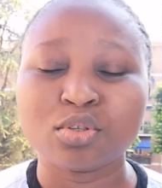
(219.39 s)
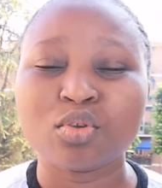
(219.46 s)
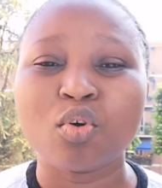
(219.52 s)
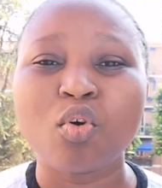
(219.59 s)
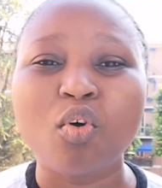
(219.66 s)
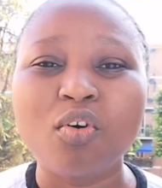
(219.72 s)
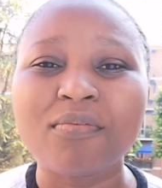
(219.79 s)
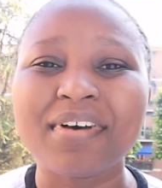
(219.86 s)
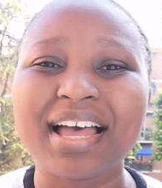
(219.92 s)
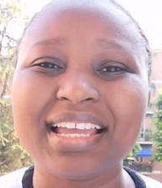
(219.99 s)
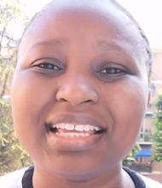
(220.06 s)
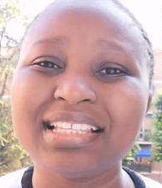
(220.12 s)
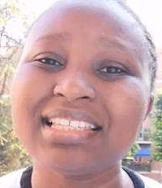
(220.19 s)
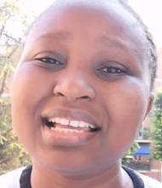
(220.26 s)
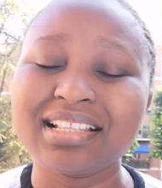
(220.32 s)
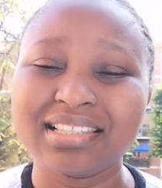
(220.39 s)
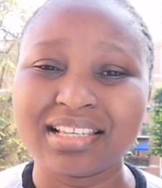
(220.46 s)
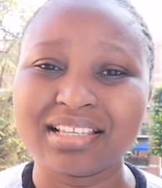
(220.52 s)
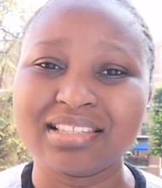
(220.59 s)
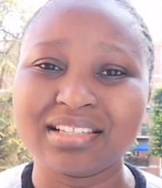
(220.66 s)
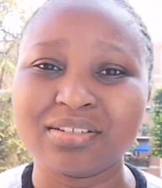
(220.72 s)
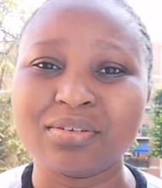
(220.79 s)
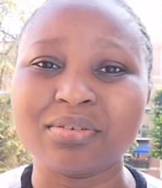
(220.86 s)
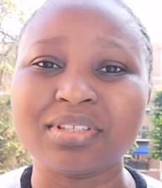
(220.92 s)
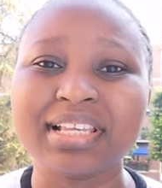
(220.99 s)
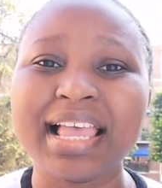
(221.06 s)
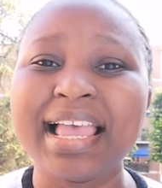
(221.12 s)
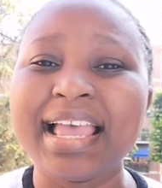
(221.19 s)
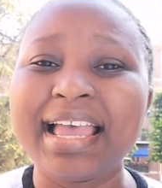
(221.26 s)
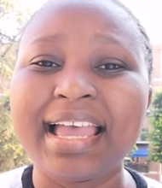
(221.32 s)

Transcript: So overheated testicles,